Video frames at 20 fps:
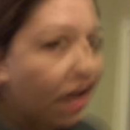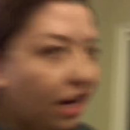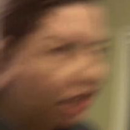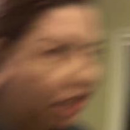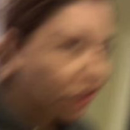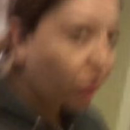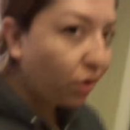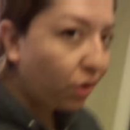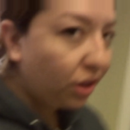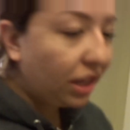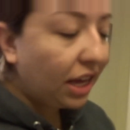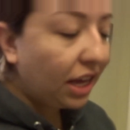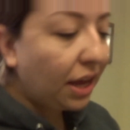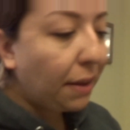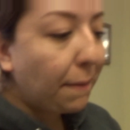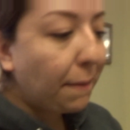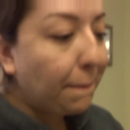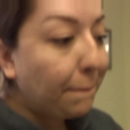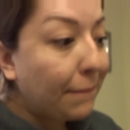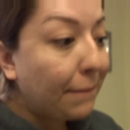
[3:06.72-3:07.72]
I totally
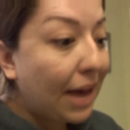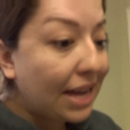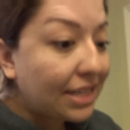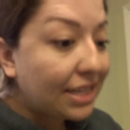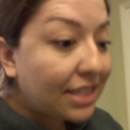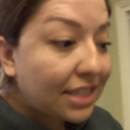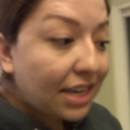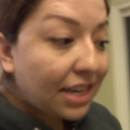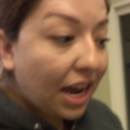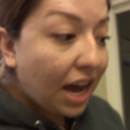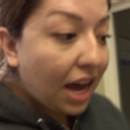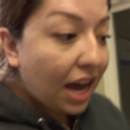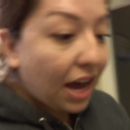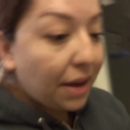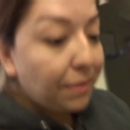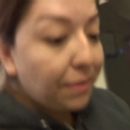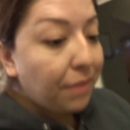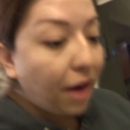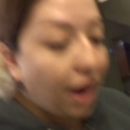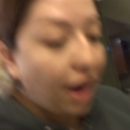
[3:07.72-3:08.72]
messed
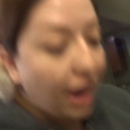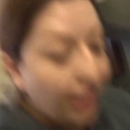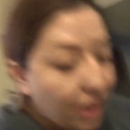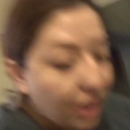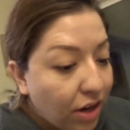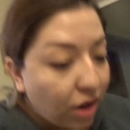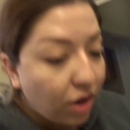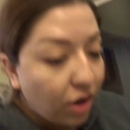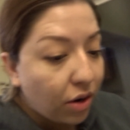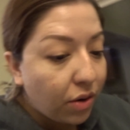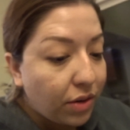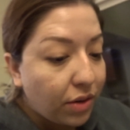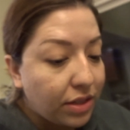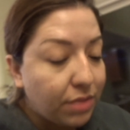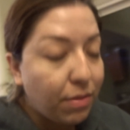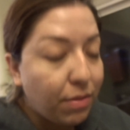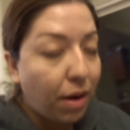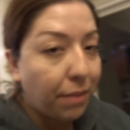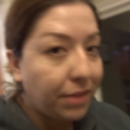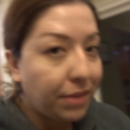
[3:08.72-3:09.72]
up. I know,
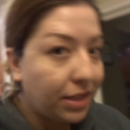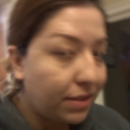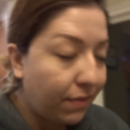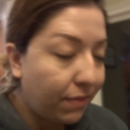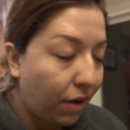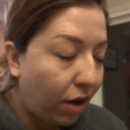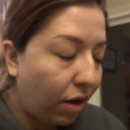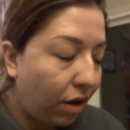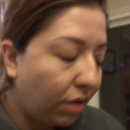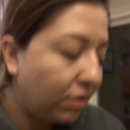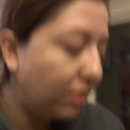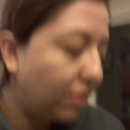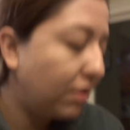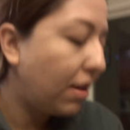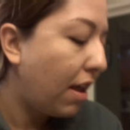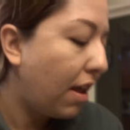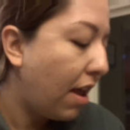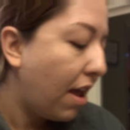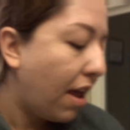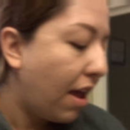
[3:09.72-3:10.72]
it's mommy's fault.
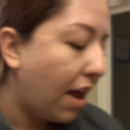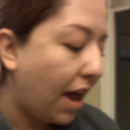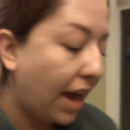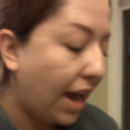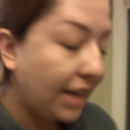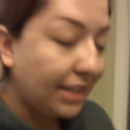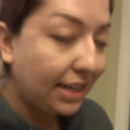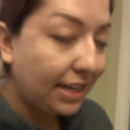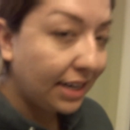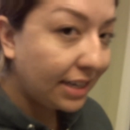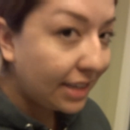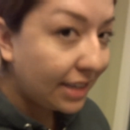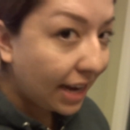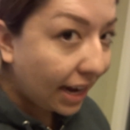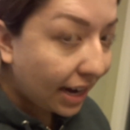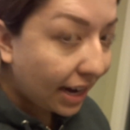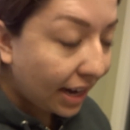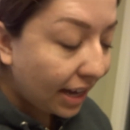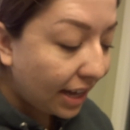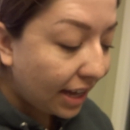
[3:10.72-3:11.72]
I didn't
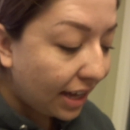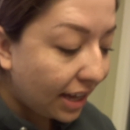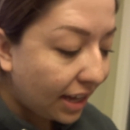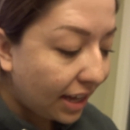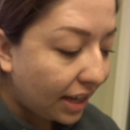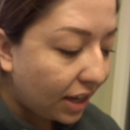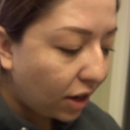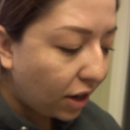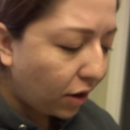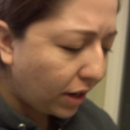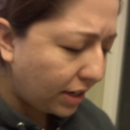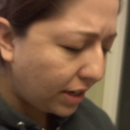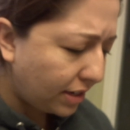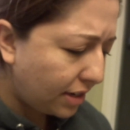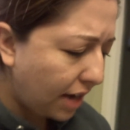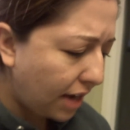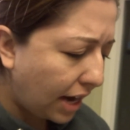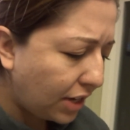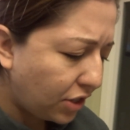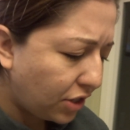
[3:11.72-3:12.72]
take a, or I,
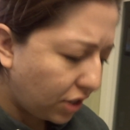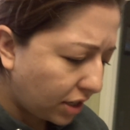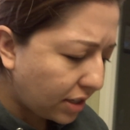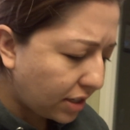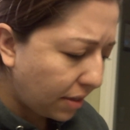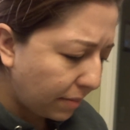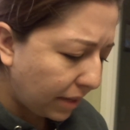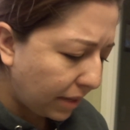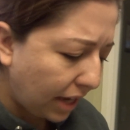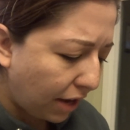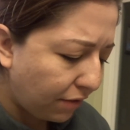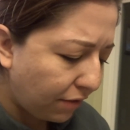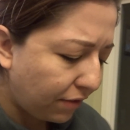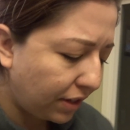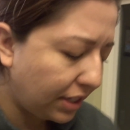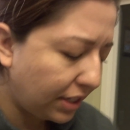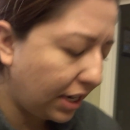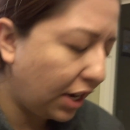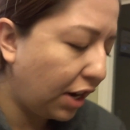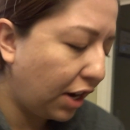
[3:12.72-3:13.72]
I took something out for
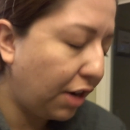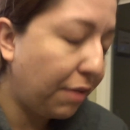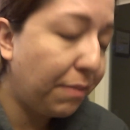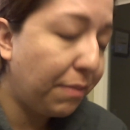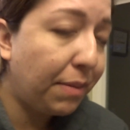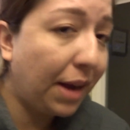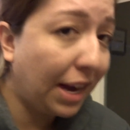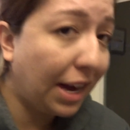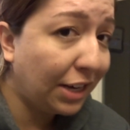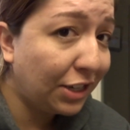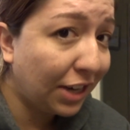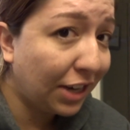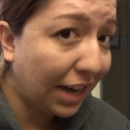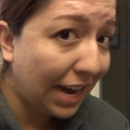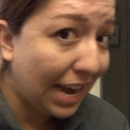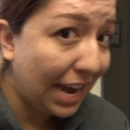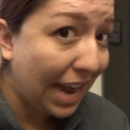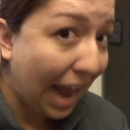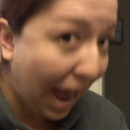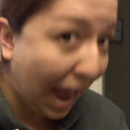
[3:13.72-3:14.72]
dinner, but I took a
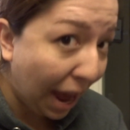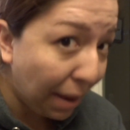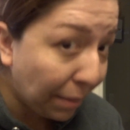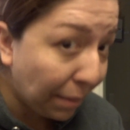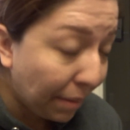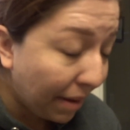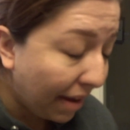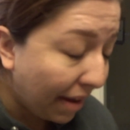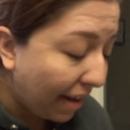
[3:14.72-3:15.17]
nap